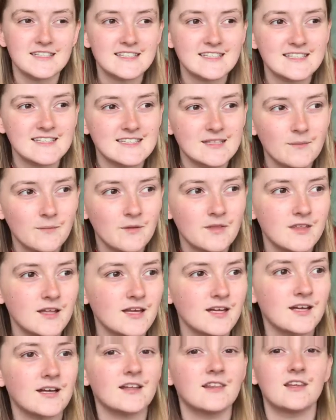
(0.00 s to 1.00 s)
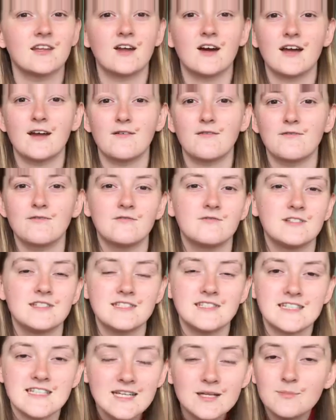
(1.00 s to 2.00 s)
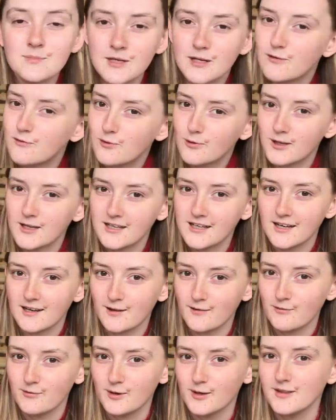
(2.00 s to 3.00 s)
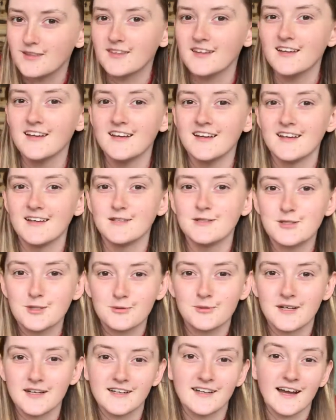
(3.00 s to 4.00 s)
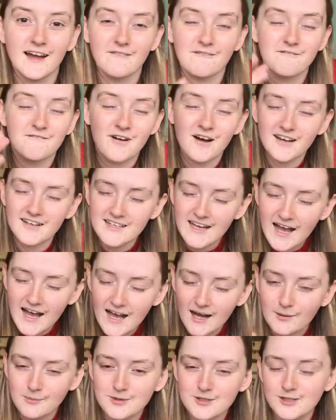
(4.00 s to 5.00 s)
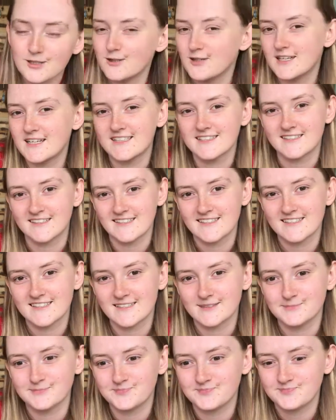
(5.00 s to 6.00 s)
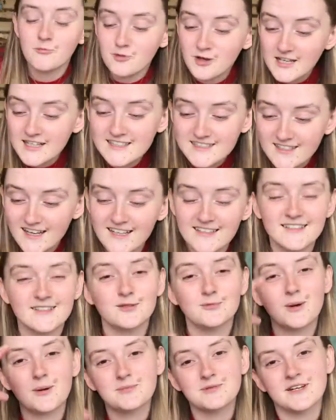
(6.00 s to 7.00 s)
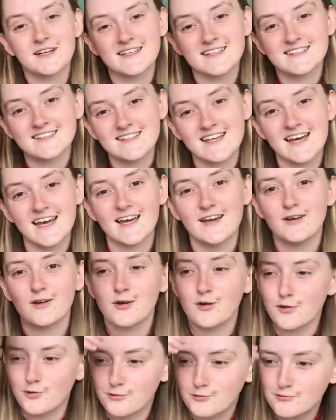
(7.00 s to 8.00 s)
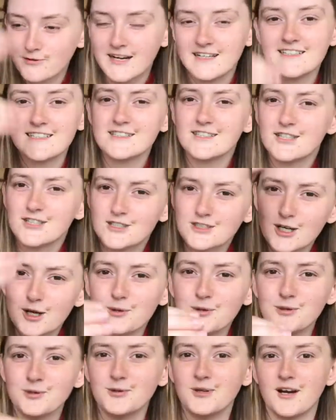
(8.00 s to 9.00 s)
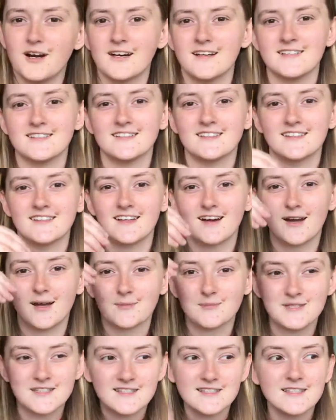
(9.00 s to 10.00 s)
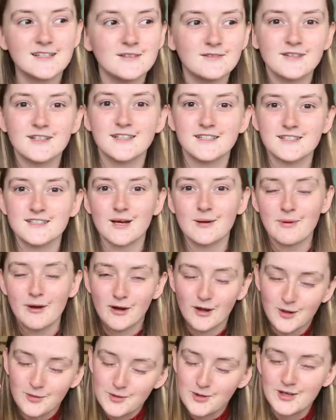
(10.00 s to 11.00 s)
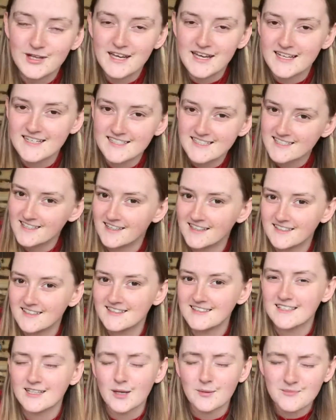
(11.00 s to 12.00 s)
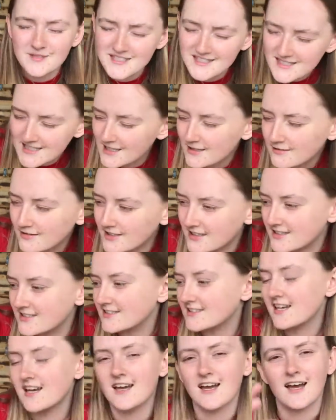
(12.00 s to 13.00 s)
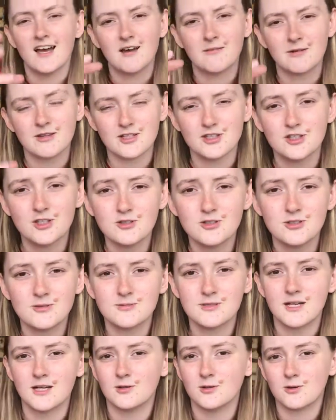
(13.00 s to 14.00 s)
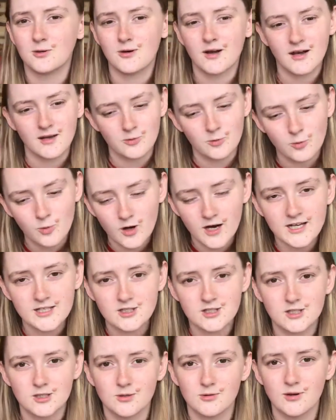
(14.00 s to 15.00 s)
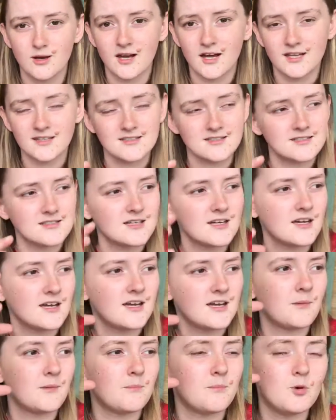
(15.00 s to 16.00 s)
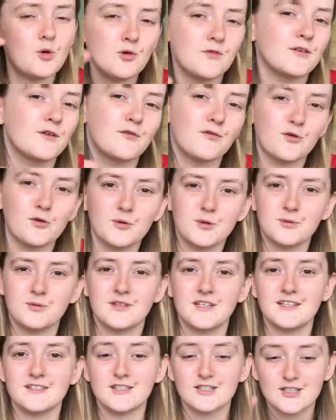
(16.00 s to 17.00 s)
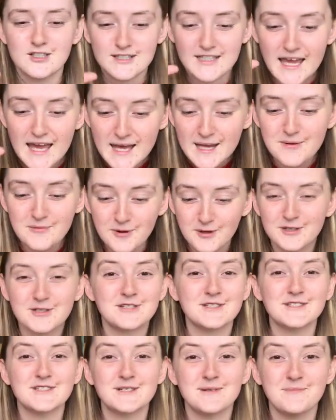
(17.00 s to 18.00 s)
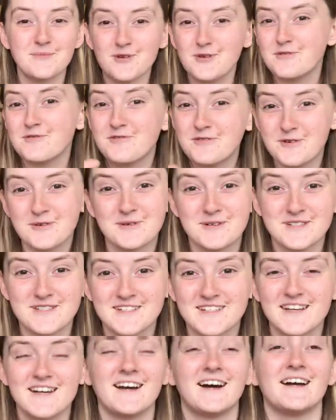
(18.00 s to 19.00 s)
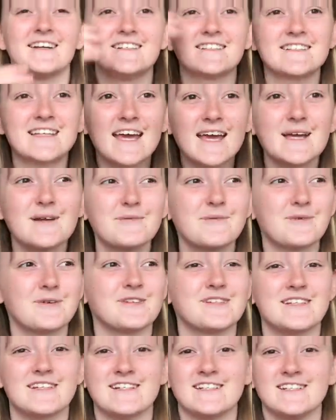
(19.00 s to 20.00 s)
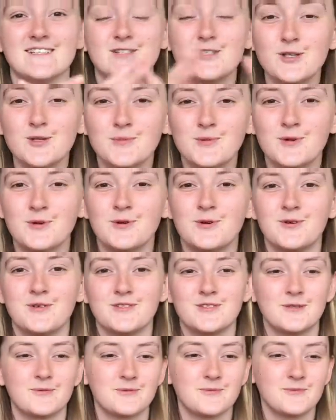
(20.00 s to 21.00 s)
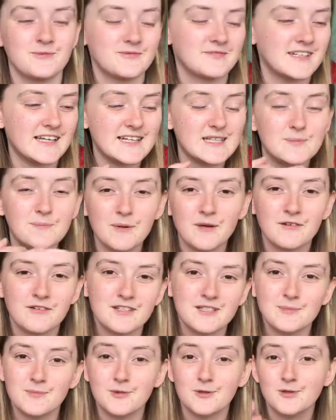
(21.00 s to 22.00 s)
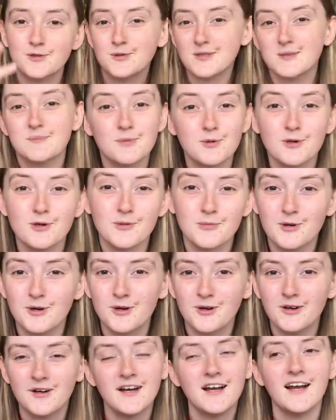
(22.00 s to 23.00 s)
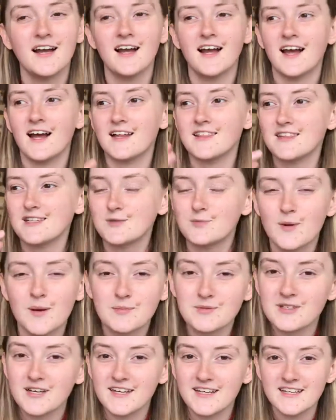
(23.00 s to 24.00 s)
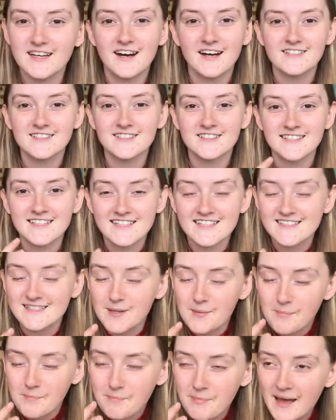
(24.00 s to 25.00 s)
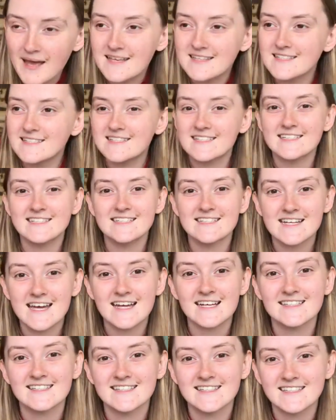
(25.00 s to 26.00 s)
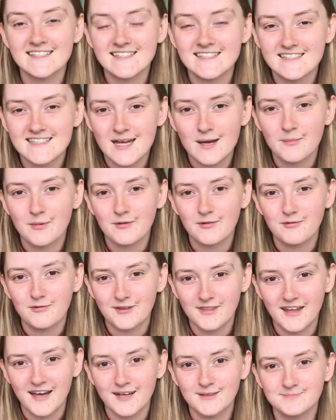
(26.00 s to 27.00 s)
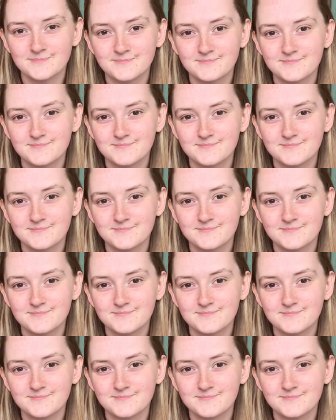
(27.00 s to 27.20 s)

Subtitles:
it is something that I have deeply fallen in love with doing and find absolutely exciting. I'm really excited that the website is there, ready to show you guys that I'm serious about communicating science and I'm serious about this YouTube channel and what I do and moving forward with this. I just keep wanting to move forward. I just keep wanting to do more, to experience more, to explore more, and this website I just think is the best next step for that.